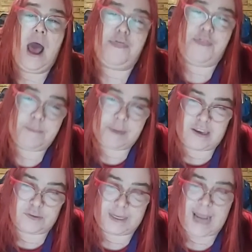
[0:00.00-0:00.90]
I think
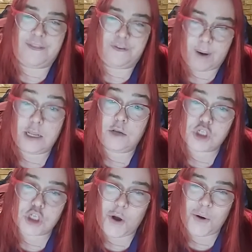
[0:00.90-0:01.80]
because we'd had the radio
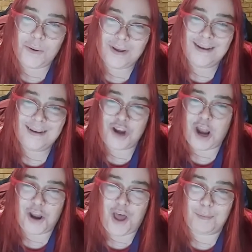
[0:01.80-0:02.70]
show not
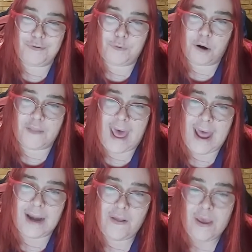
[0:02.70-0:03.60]
long before that,